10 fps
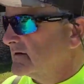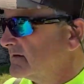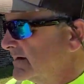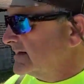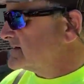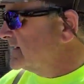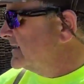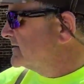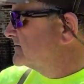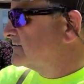I
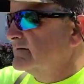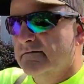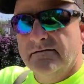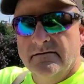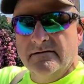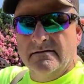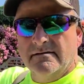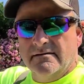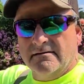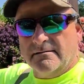said,
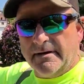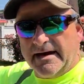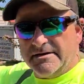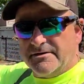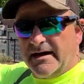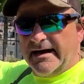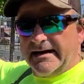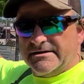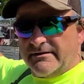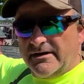the main drag
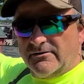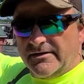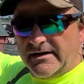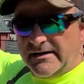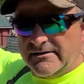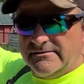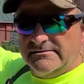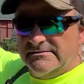is right over here,